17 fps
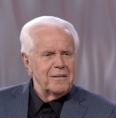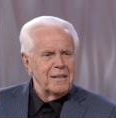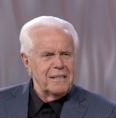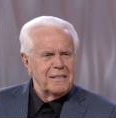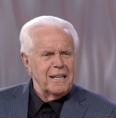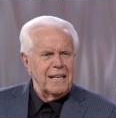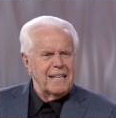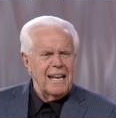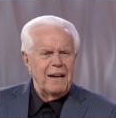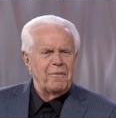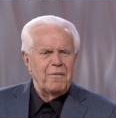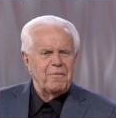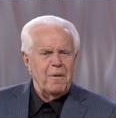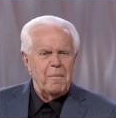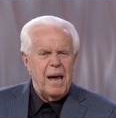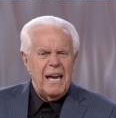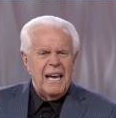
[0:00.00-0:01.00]
He's a devil
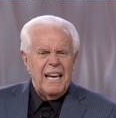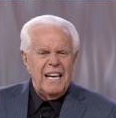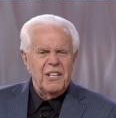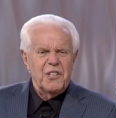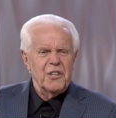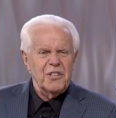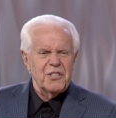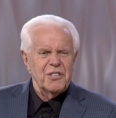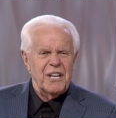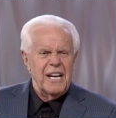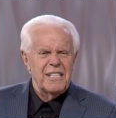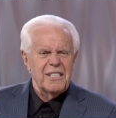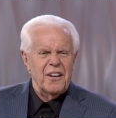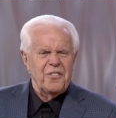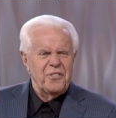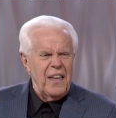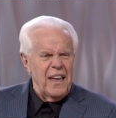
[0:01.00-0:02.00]
from he's a, he's
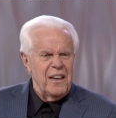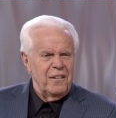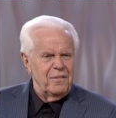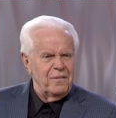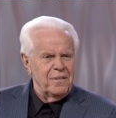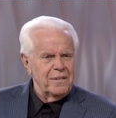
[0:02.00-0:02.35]
a thief.